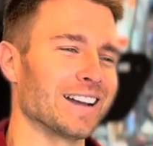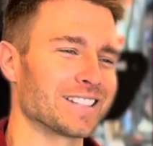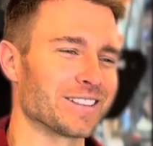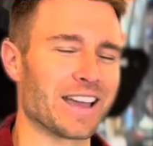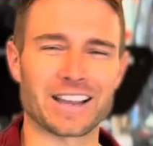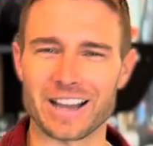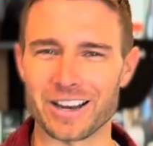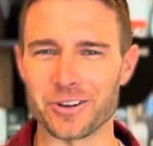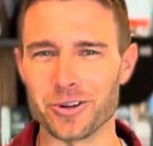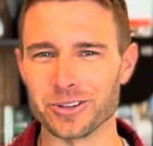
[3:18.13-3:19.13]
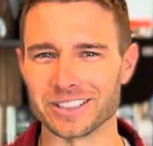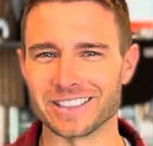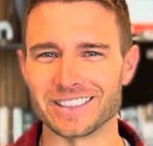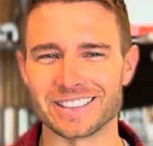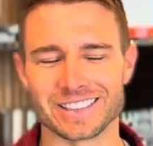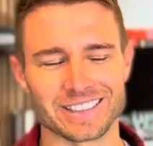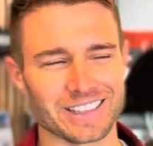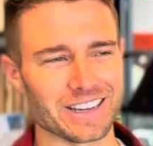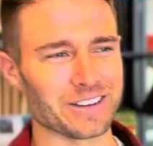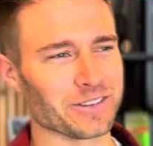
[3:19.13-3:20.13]
So that got old, and,
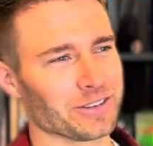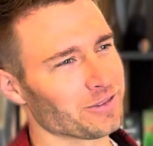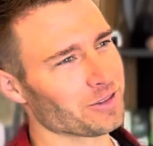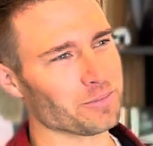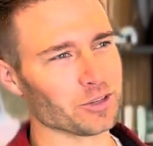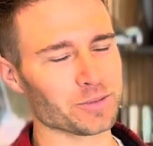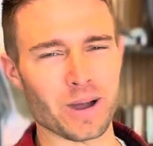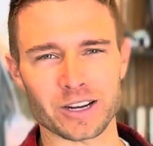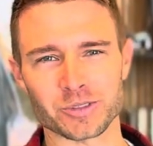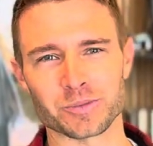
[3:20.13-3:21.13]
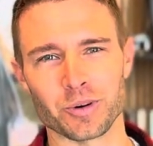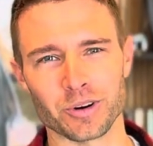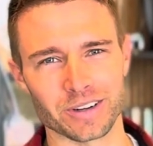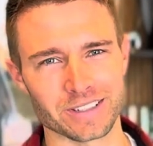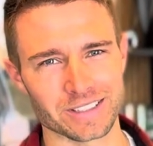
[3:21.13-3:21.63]
the Boost Box was born.